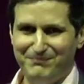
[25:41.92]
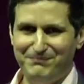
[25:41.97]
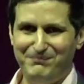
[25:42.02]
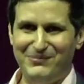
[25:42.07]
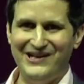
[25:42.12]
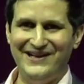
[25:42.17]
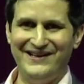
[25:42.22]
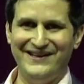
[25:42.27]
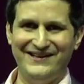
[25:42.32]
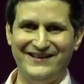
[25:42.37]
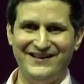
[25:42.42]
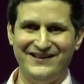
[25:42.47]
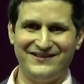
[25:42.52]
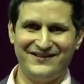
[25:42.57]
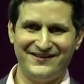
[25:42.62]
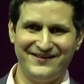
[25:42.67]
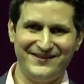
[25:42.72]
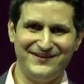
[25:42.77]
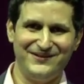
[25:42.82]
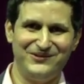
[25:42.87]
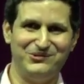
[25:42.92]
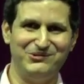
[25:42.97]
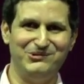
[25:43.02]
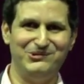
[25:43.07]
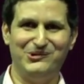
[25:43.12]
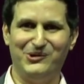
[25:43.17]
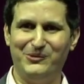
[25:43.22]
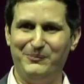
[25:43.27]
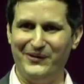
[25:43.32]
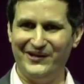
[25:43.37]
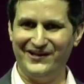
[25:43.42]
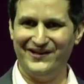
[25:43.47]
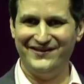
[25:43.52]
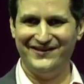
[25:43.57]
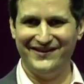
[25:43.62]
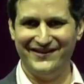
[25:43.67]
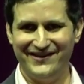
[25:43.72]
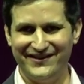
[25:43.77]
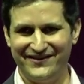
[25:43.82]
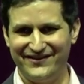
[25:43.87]
building it to
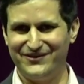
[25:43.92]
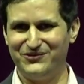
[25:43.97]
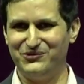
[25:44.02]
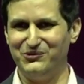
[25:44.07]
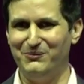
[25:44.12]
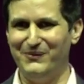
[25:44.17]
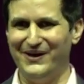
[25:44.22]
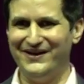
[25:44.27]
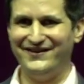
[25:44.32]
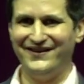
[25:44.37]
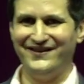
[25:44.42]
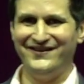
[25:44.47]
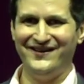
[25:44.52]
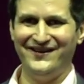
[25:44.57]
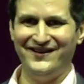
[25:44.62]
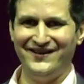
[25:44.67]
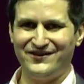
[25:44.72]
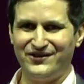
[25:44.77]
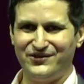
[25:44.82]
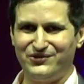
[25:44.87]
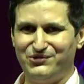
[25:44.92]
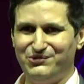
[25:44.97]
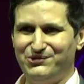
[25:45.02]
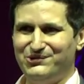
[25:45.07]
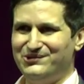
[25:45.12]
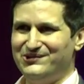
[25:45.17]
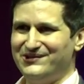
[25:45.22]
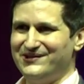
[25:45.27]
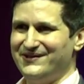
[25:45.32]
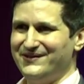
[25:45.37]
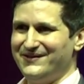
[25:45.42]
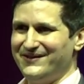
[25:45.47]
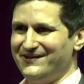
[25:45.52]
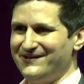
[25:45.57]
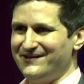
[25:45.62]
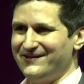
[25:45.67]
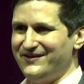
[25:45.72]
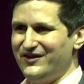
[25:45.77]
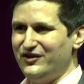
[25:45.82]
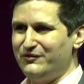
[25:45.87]
operating it, to maintaining it, to
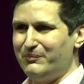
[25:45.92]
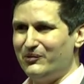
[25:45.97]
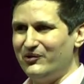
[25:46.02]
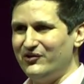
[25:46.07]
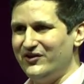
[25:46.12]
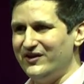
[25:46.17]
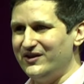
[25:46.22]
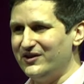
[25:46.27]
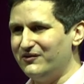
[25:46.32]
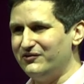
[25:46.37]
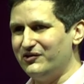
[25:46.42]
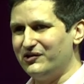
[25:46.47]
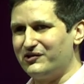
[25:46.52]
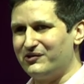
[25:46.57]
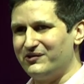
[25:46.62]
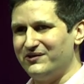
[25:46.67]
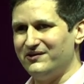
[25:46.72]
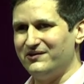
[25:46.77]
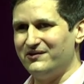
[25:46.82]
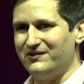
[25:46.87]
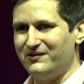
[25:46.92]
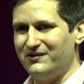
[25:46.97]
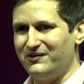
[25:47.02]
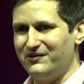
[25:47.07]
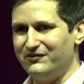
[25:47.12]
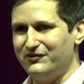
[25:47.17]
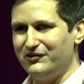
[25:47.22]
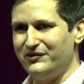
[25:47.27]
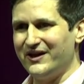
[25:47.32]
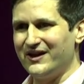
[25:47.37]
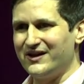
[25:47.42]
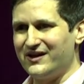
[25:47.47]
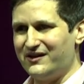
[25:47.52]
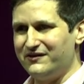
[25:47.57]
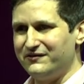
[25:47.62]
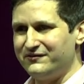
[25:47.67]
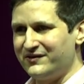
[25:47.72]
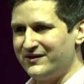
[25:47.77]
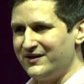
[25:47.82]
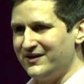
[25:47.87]
uh, disposing of the, uh, the
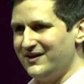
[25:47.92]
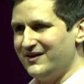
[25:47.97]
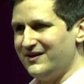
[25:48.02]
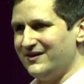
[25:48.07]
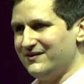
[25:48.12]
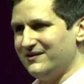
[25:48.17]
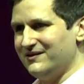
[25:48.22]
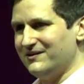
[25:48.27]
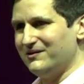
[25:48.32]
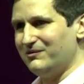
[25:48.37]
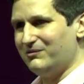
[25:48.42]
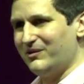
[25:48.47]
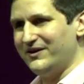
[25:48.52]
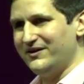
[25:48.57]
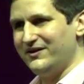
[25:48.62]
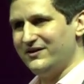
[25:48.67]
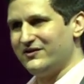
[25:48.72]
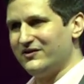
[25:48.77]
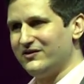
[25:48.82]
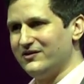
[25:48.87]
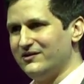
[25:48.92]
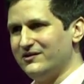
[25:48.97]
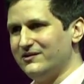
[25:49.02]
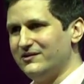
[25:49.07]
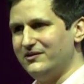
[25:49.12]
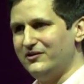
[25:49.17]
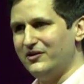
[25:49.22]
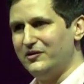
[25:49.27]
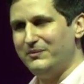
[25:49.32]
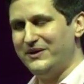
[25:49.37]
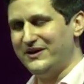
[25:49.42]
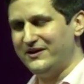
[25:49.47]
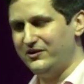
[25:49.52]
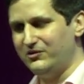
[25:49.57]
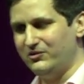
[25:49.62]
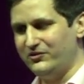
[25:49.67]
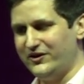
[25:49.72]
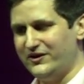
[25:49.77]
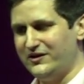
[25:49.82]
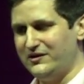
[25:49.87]
aircraft uh, when it's uh, not being
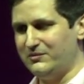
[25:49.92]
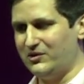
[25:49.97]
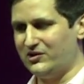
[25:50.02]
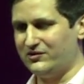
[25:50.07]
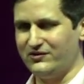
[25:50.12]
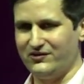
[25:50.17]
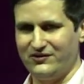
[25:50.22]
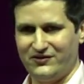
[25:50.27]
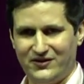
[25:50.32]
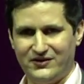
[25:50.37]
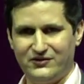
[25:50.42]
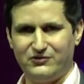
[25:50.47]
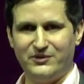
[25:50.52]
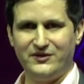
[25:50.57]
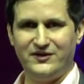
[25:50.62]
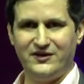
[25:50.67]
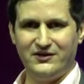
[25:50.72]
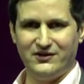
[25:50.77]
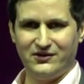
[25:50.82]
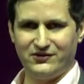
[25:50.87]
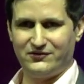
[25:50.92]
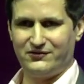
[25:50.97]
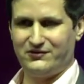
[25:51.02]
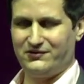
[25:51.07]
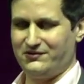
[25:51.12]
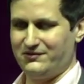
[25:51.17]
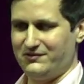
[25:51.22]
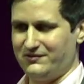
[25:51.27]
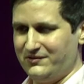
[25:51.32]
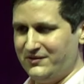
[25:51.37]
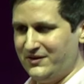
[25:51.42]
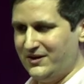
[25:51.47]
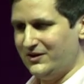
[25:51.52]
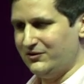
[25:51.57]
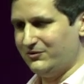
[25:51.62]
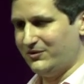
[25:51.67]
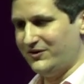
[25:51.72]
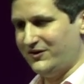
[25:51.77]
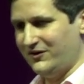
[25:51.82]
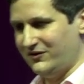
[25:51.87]
used anymore, so say 20 years, uh,
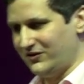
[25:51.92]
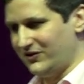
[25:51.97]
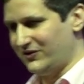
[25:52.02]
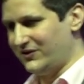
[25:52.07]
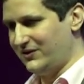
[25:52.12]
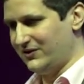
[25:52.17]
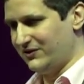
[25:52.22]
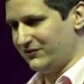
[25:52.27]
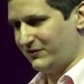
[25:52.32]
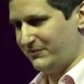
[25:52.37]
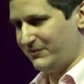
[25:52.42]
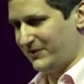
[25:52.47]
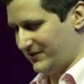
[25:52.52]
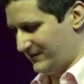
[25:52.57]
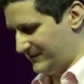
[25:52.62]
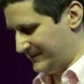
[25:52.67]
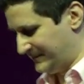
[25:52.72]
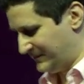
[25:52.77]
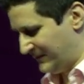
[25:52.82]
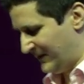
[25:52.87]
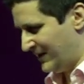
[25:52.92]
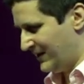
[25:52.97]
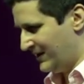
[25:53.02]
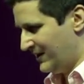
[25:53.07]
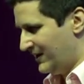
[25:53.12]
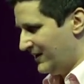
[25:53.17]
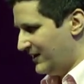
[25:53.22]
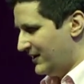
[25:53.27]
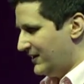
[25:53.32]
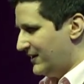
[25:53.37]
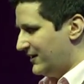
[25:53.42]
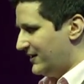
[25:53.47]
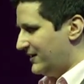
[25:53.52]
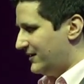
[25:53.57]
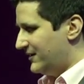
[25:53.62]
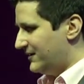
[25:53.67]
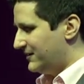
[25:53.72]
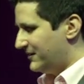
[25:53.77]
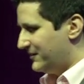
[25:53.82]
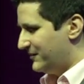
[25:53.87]
20, 30 years from now.
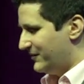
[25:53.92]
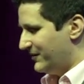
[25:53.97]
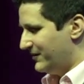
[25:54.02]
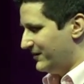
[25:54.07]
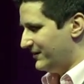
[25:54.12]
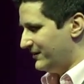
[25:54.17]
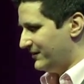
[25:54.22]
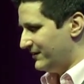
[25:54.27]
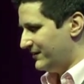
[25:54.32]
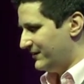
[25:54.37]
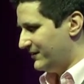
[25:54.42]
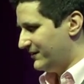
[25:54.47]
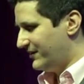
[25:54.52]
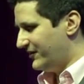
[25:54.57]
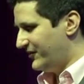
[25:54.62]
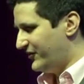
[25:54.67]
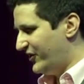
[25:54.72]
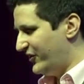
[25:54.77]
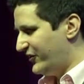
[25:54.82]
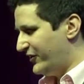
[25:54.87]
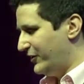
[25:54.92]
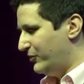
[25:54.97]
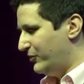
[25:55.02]
Uh, this